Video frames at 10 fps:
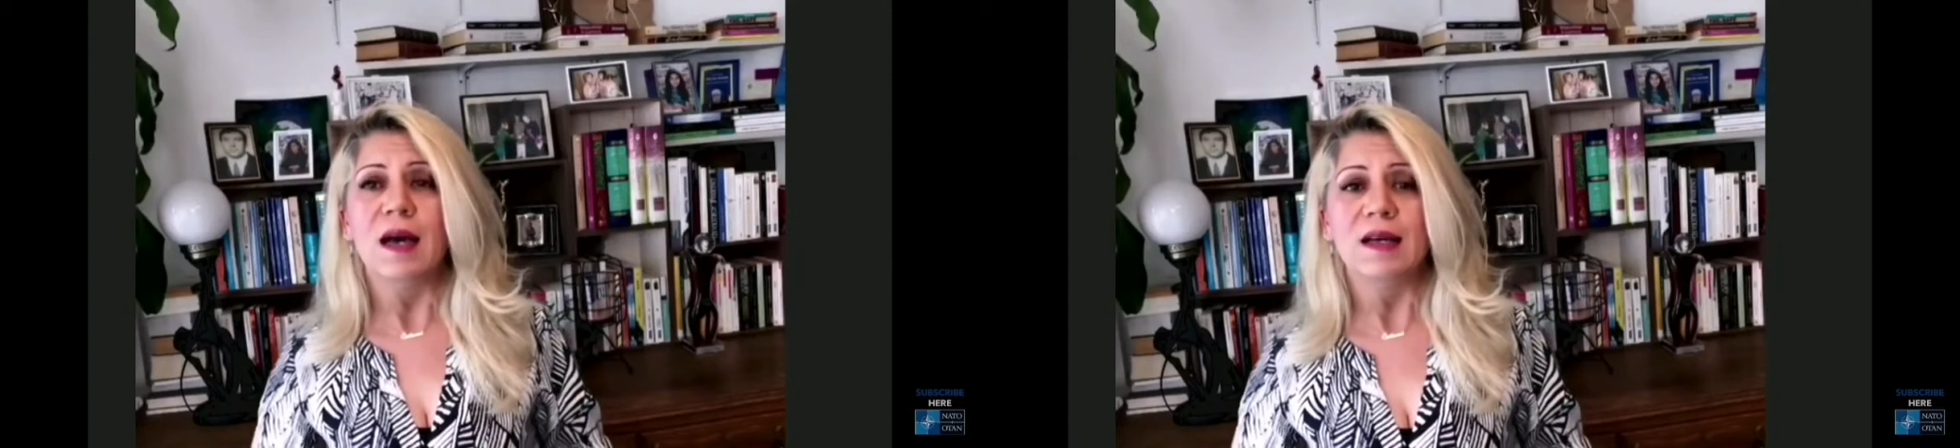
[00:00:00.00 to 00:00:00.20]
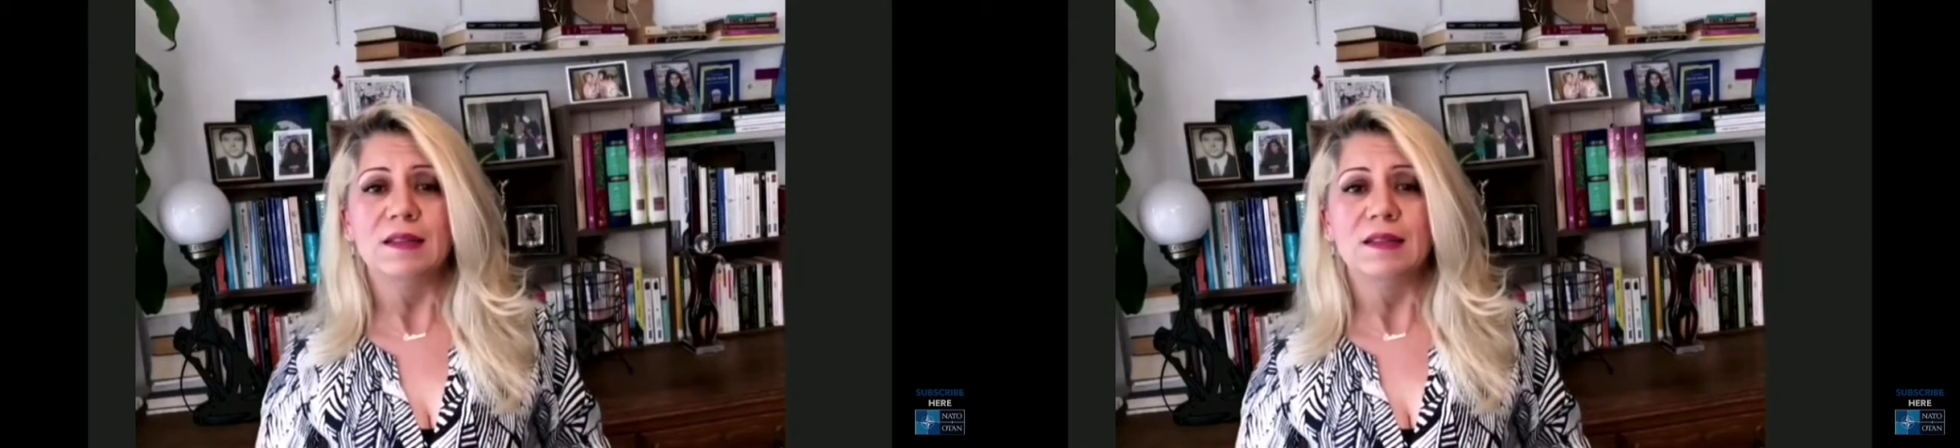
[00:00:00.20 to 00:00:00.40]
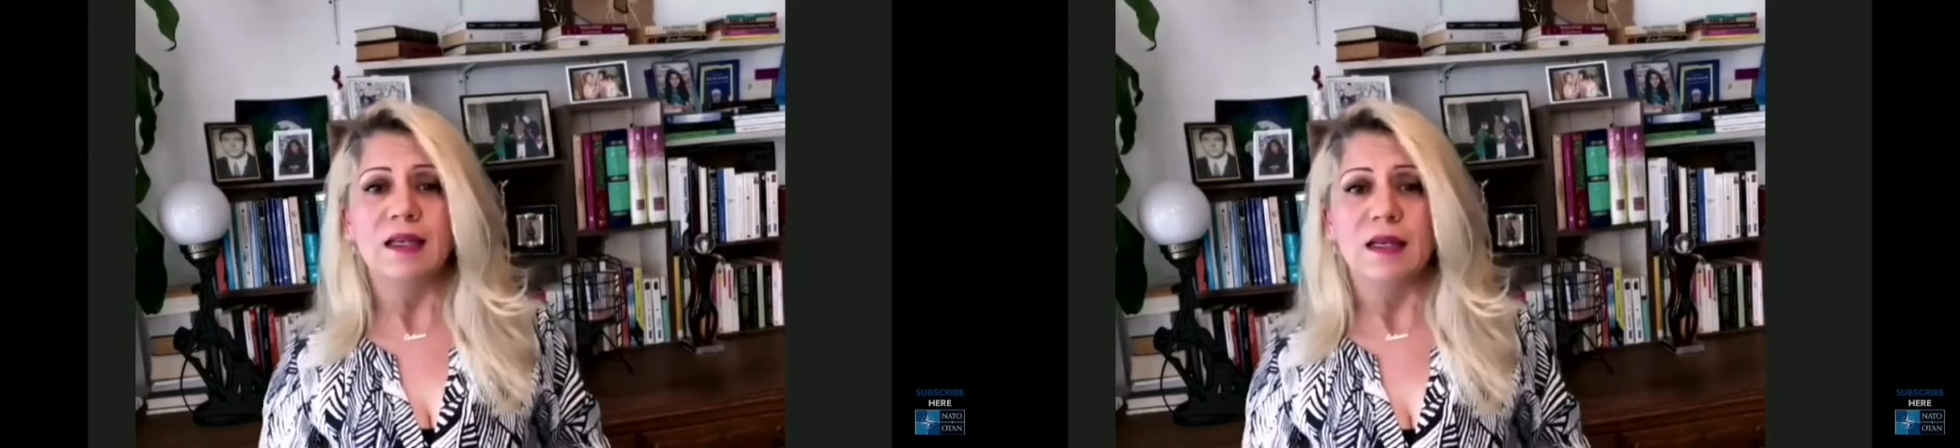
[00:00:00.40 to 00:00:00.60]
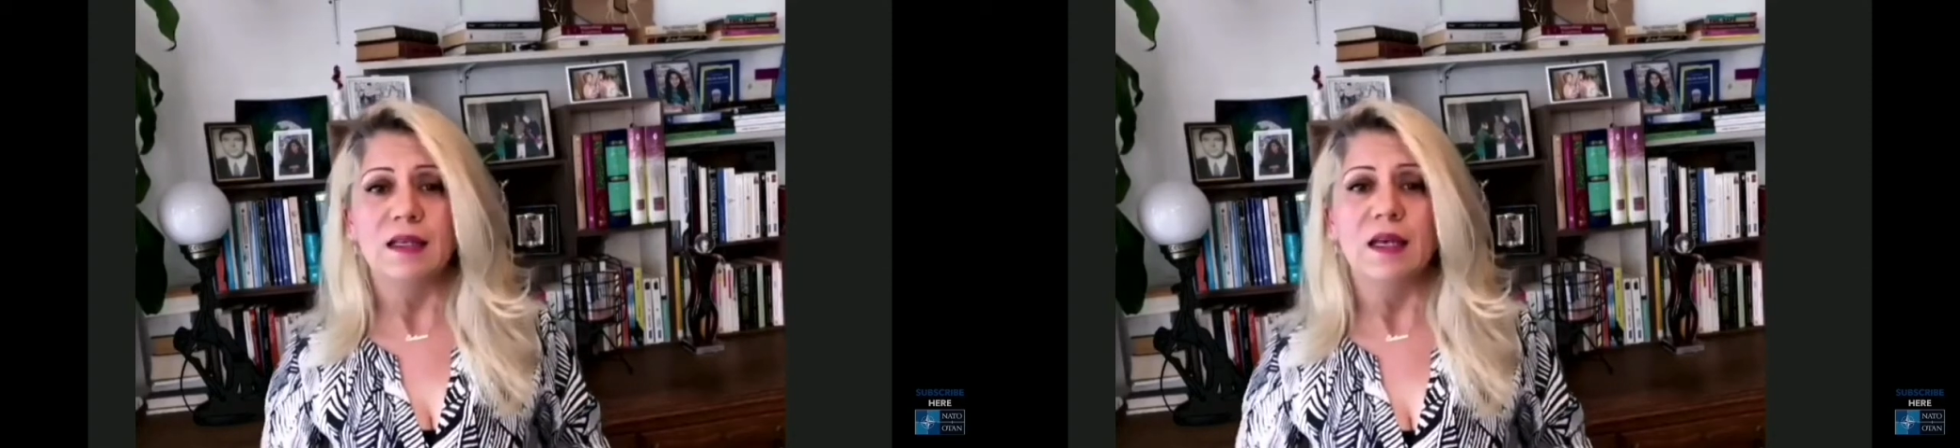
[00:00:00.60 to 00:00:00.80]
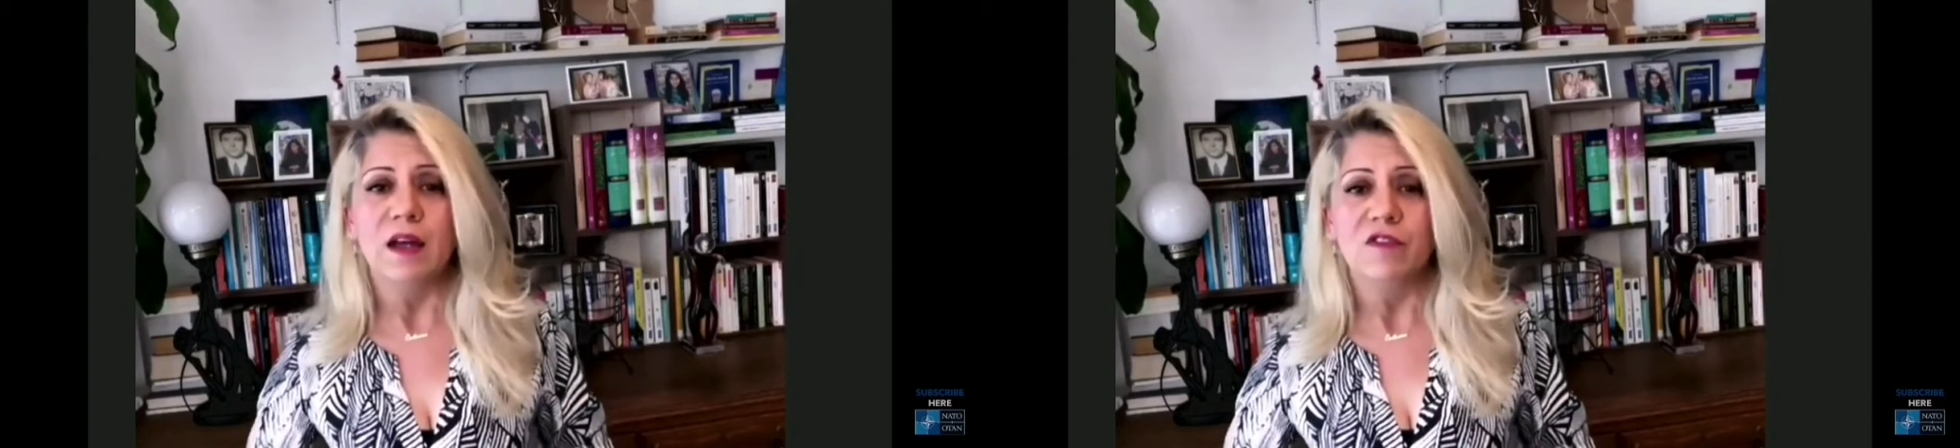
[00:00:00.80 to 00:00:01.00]
attack
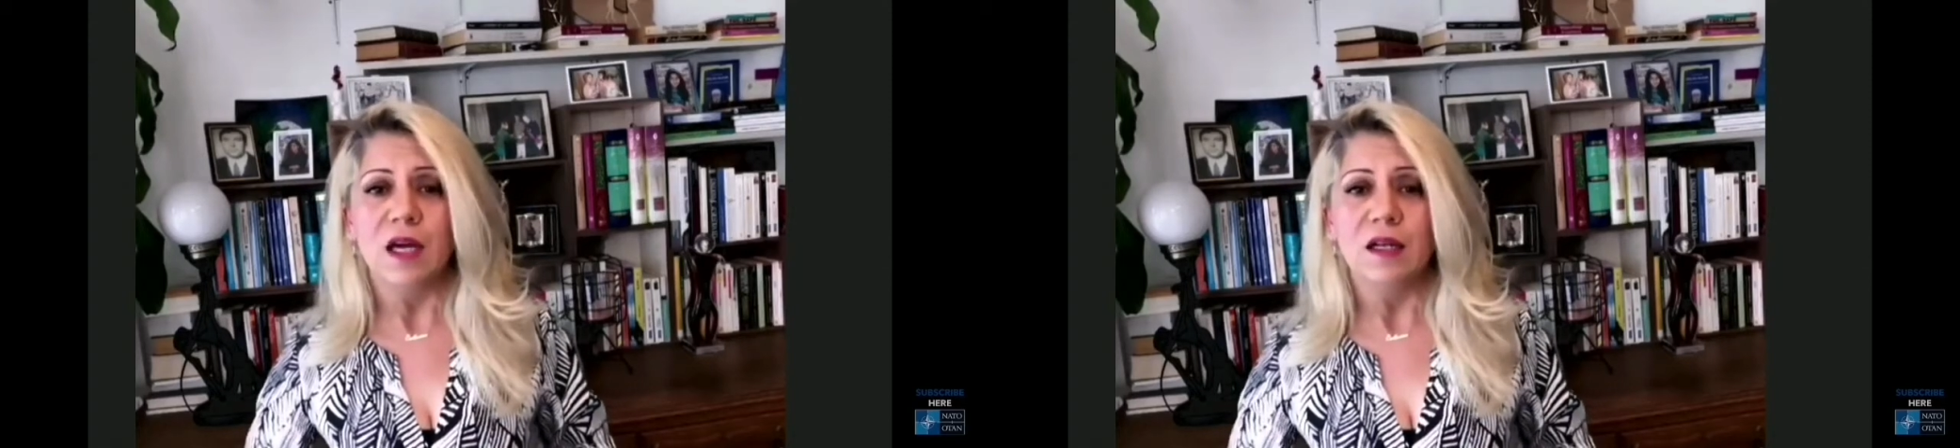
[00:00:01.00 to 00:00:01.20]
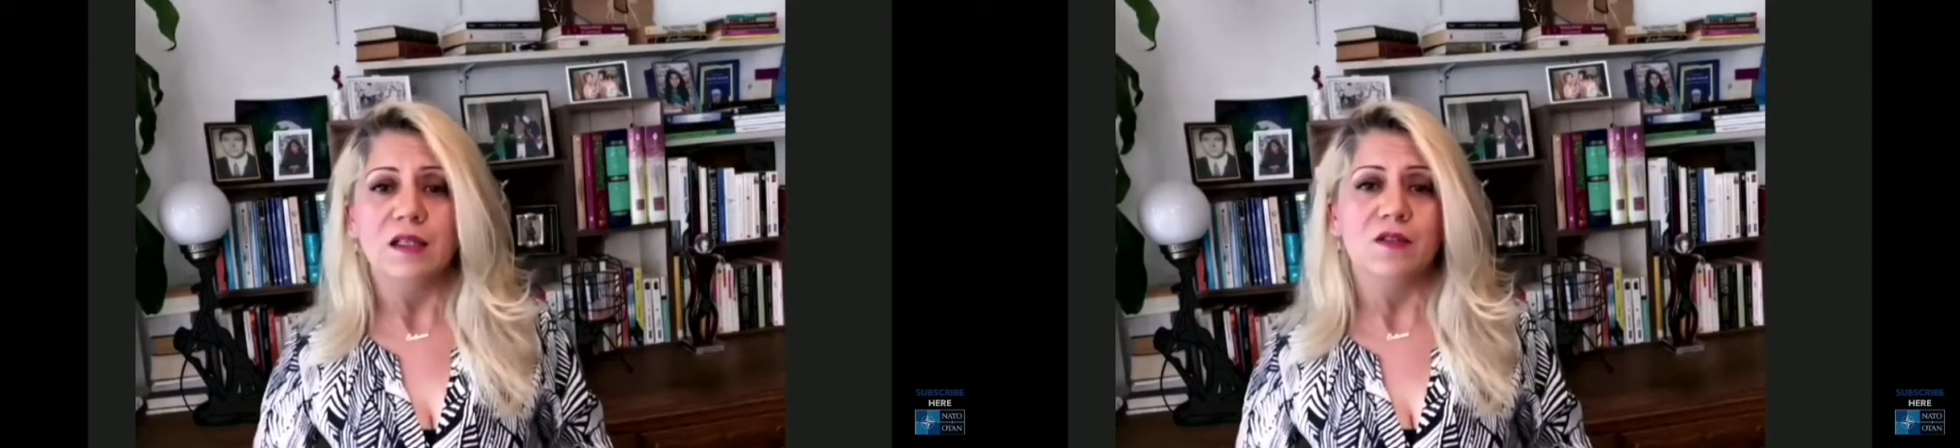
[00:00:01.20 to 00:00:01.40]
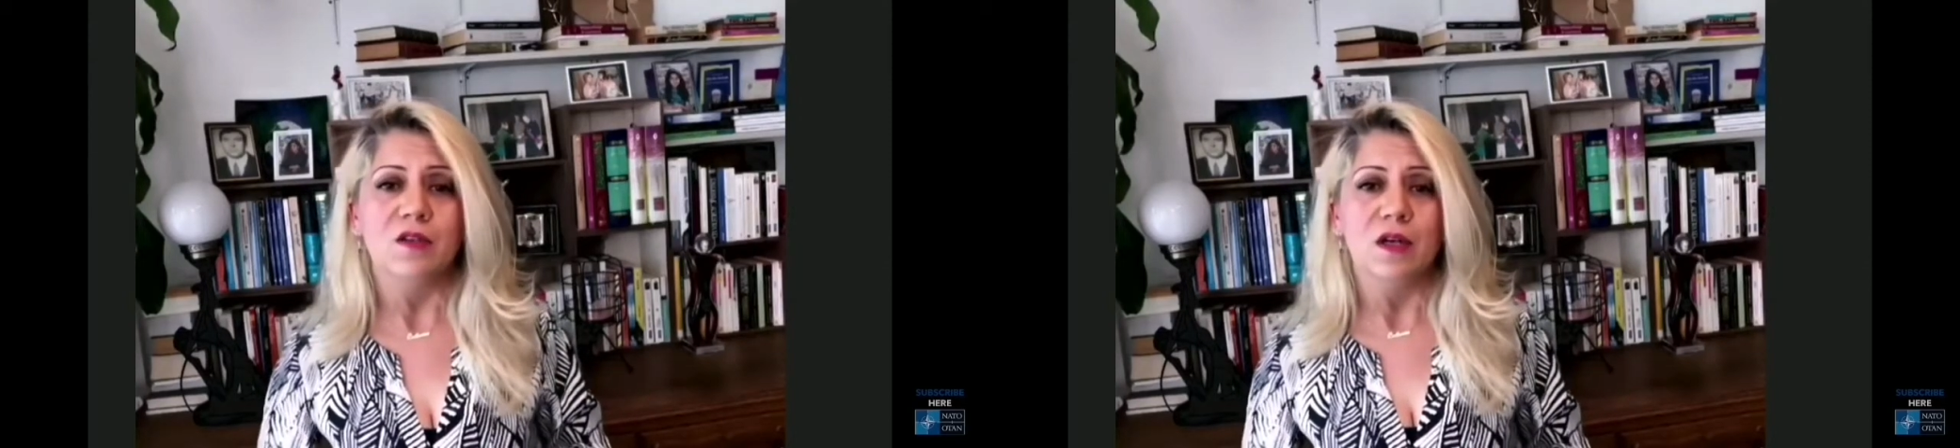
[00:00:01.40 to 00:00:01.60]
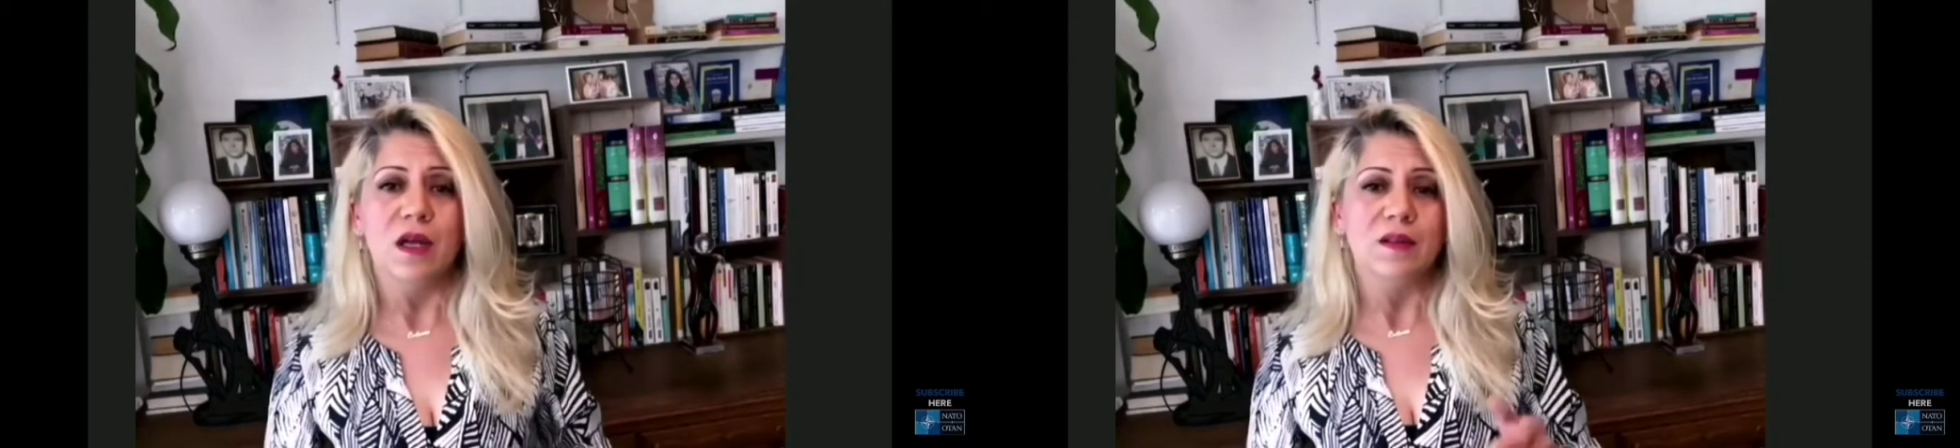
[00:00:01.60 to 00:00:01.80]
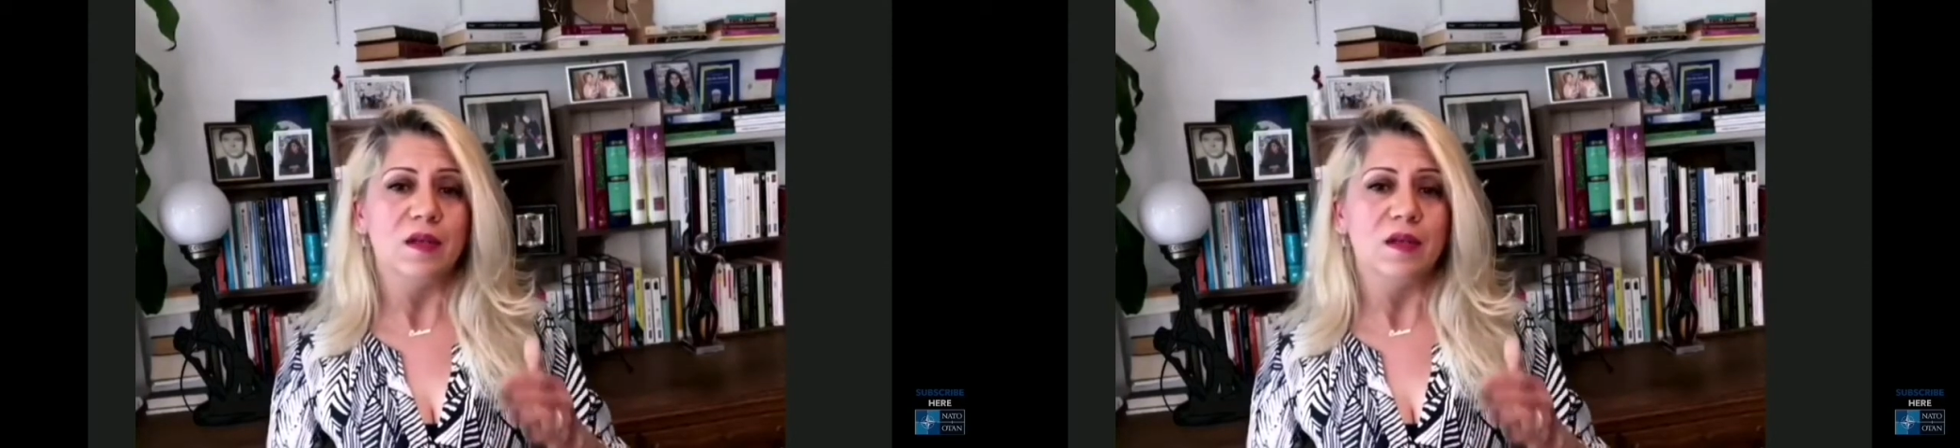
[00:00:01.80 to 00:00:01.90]
in Afghanistan and